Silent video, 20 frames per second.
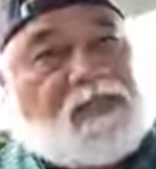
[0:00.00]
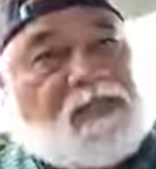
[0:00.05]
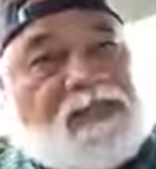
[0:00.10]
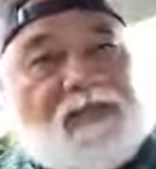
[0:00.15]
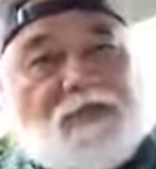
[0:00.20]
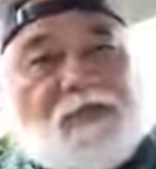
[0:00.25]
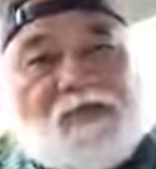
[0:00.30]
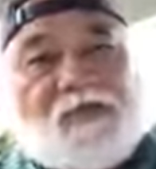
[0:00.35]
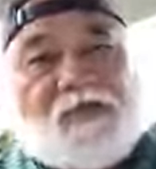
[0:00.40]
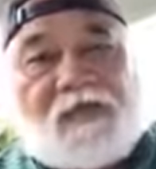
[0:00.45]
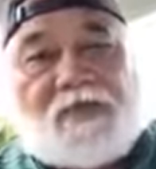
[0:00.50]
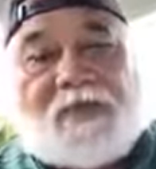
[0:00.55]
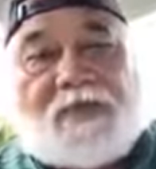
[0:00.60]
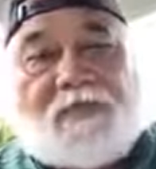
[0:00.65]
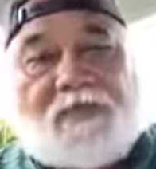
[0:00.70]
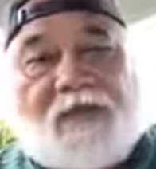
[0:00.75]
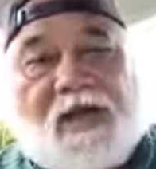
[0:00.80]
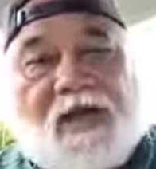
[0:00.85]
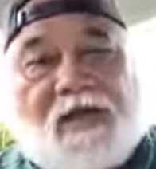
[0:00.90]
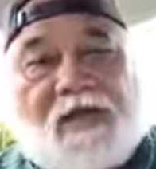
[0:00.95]
into the
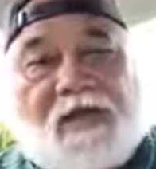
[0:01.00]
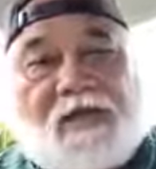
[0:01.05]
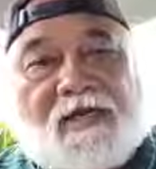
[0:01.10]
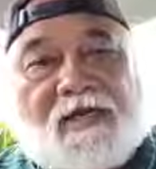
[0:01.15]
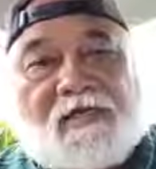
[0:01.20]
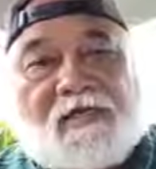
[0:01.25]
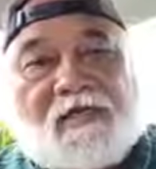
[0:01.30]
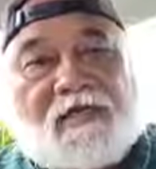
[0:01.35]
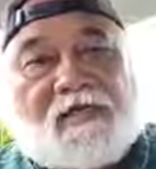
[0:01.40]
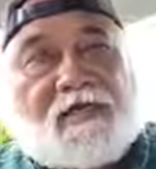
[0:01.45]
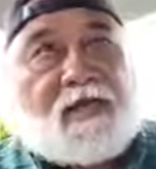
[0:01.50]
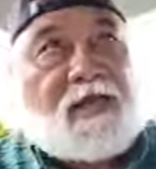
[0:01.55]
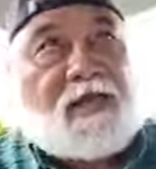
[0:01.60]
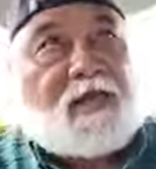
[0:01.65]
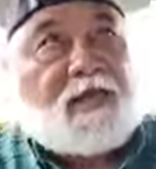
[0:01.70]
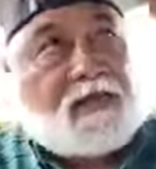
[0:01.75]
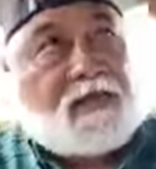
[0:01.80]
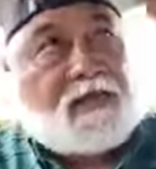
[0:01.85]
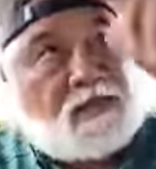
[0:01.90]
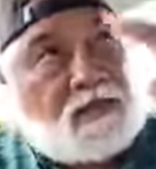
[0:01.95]
papaya,
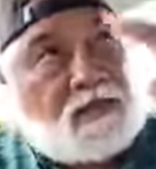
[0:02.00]
and